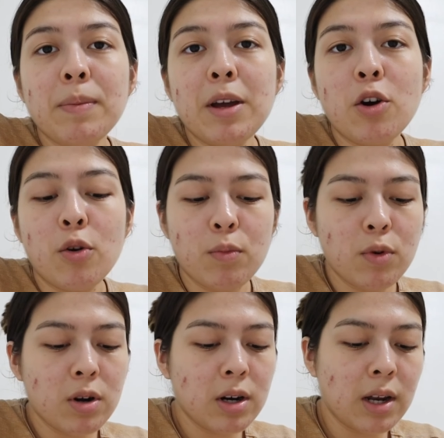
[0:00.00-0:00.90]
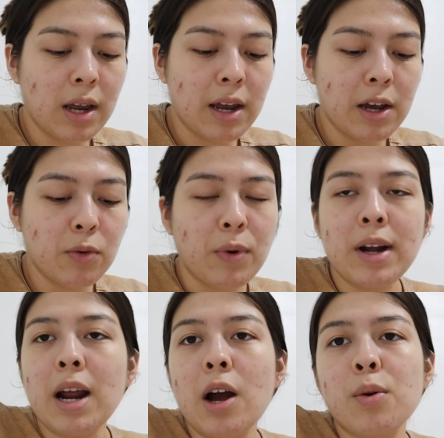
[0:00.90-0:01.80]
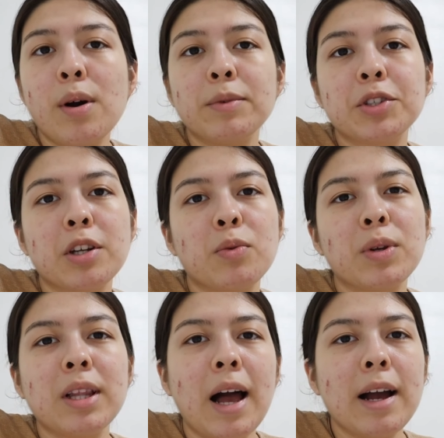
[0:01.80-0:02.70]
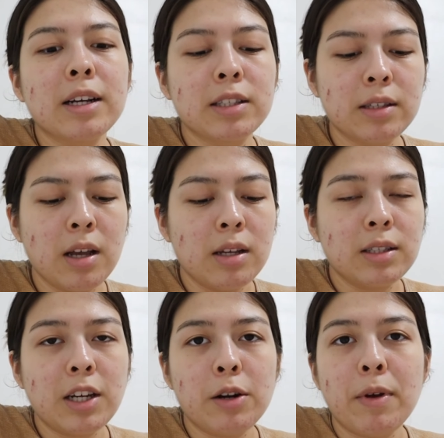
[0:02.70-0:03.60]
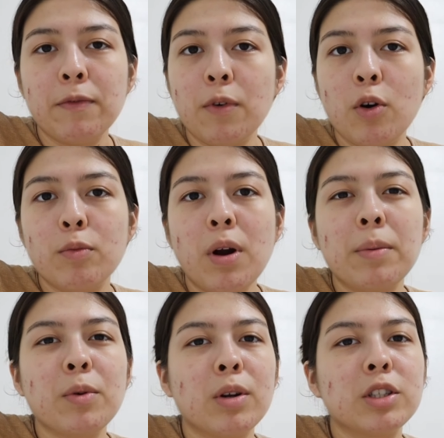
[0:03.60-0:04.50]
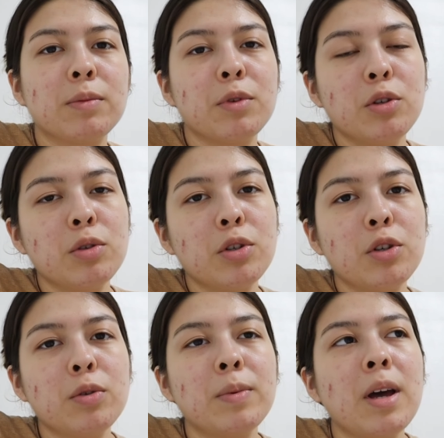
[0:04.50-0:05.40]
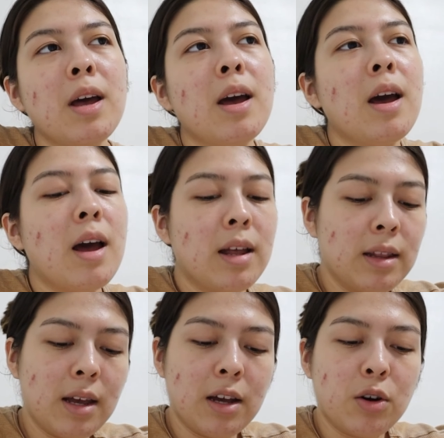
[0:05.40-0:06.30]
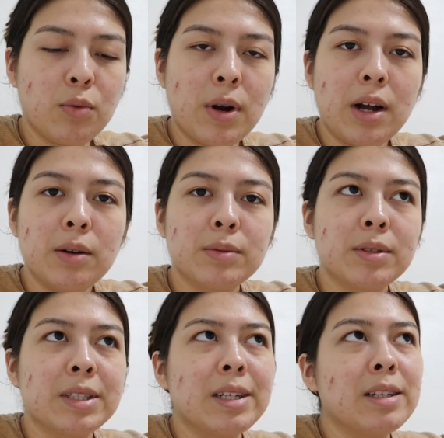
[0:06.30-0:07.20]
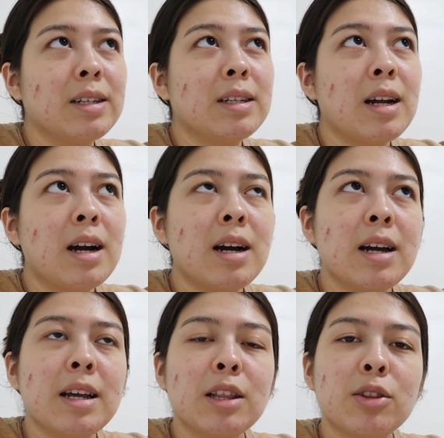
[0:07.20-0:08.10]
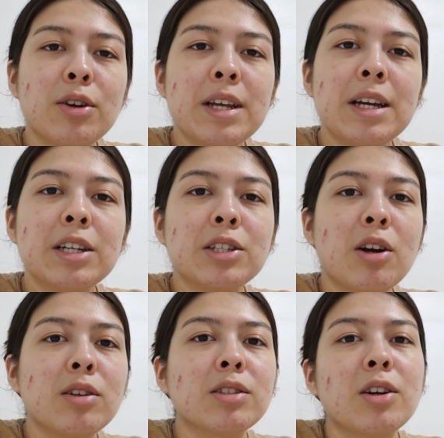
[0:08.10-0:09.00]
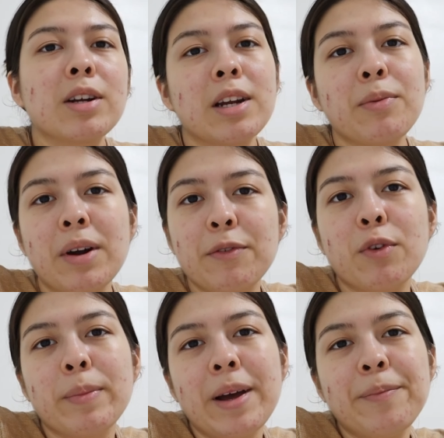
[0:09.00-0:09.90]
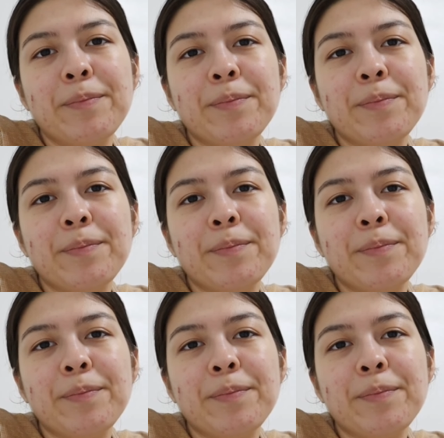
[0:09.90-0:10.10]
my homework and right now I'm just gonna relax, stay on my phone, probably watch some YouTube, and then around 9.30ish, I'll start getting ready for bed.